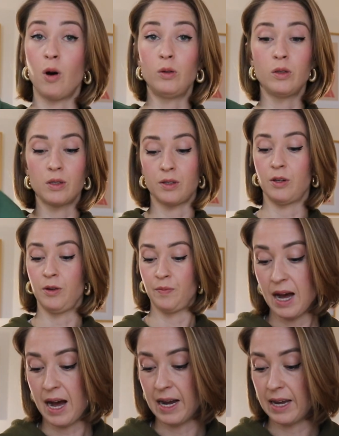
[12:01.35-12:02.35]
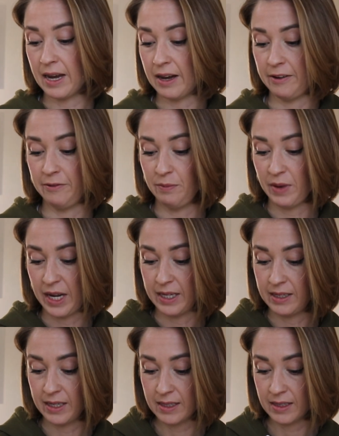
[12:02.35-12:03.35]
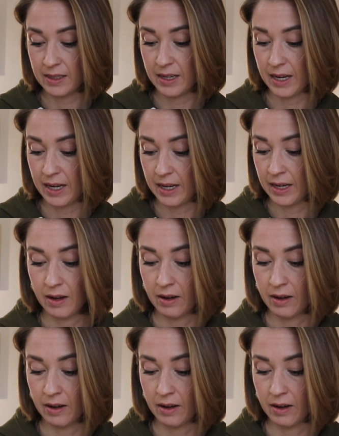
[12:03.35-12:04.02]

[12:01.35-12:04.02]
Also, I have made yesterday